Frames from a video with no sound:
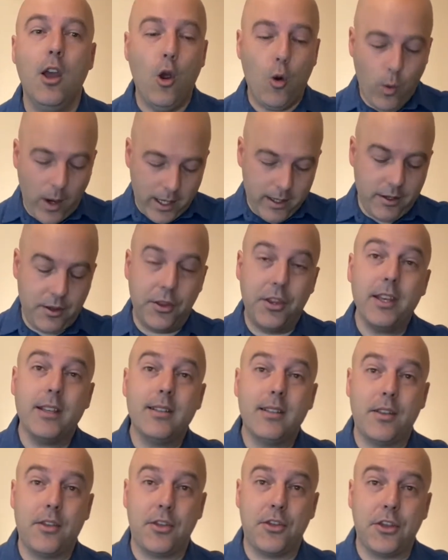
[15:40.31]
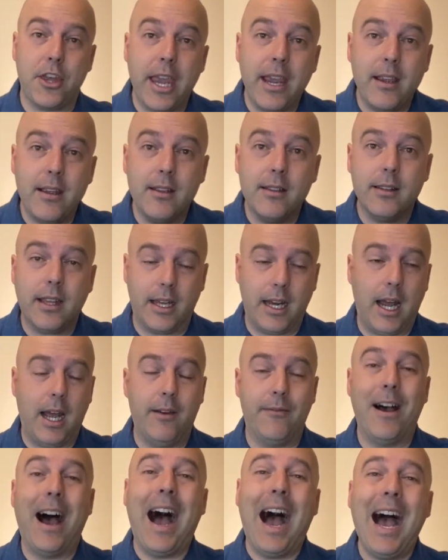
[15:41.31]
when this thing that
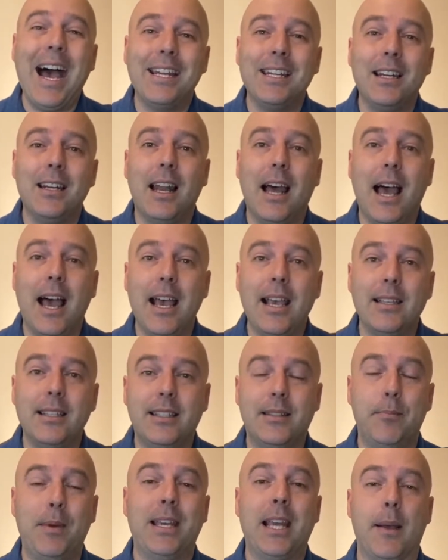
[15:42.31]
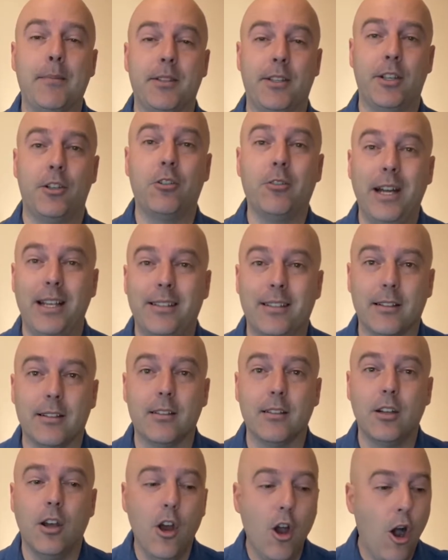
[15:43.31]
I've idolized becomes
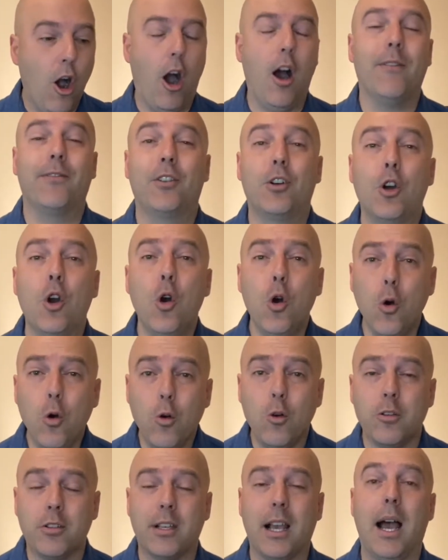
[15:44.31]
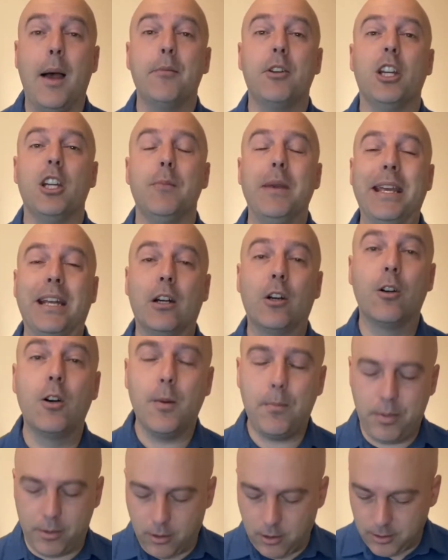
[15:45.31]
threatened, of course I'm going to be
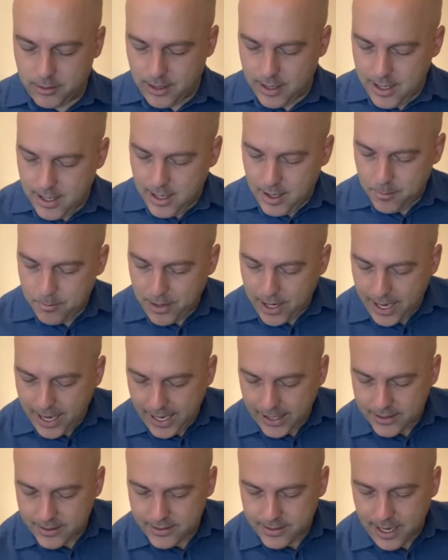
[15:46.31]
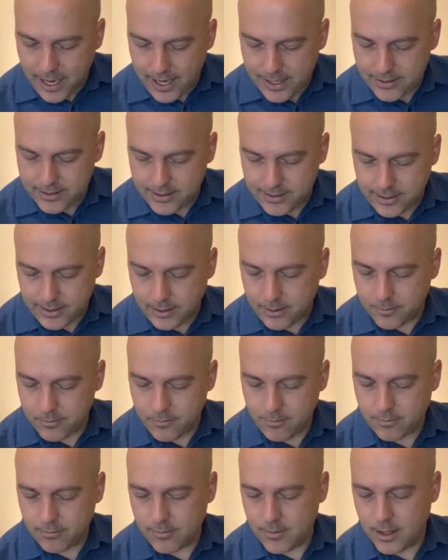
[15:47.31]
crippled by anxiety.
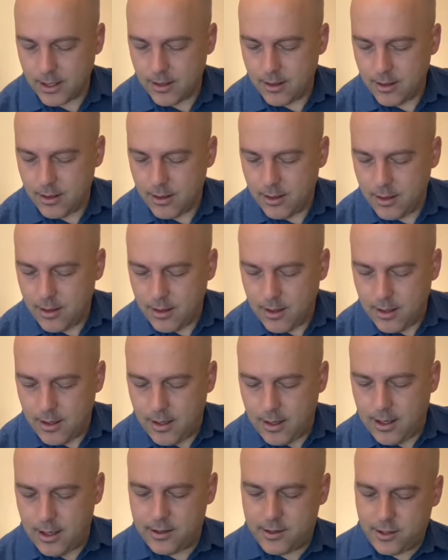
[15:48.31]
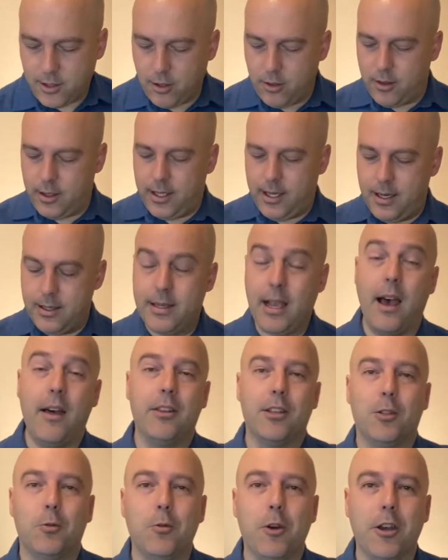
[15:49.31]
And so here's
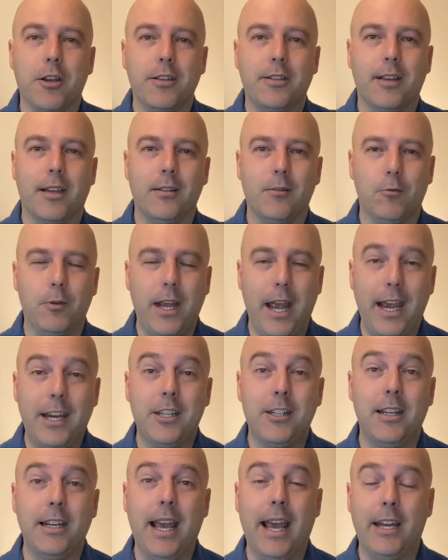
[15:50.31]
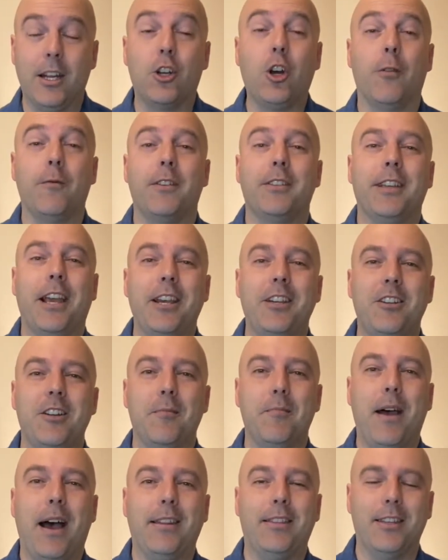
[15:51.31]
how this works. And we actually had a conversation
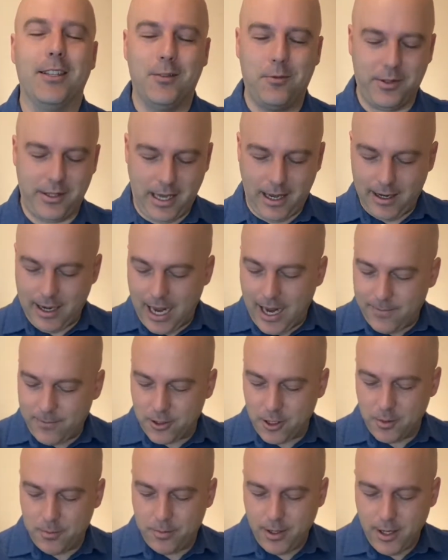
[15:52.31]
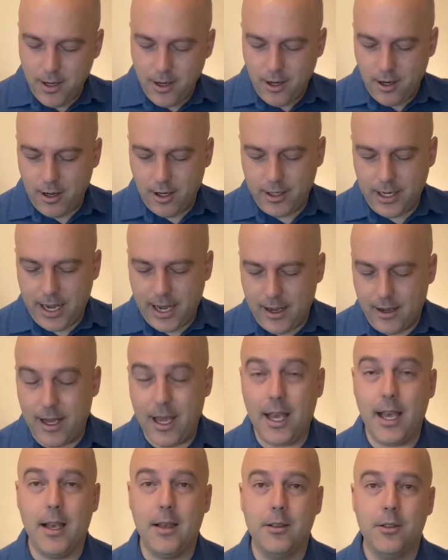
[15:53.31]
about this with our life group on our
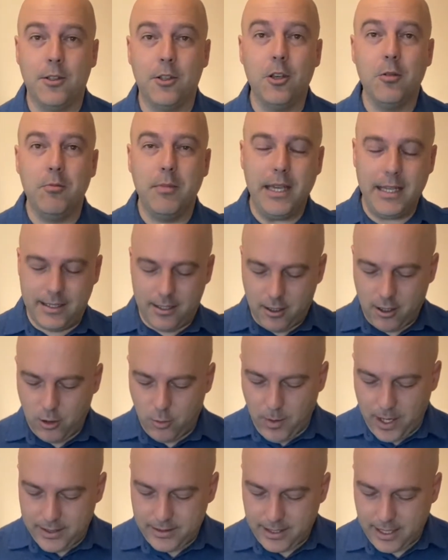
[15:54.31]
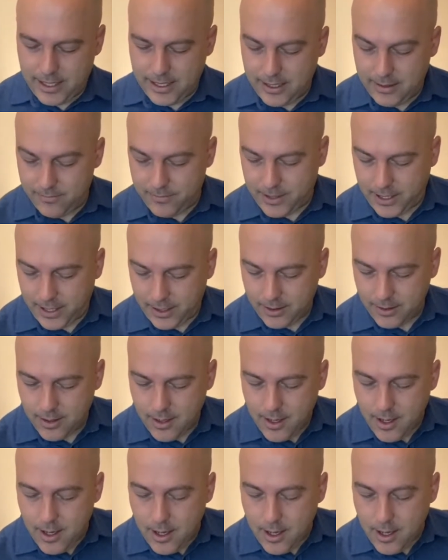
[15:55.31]
uh, Zoom meeting on Wednesday evening.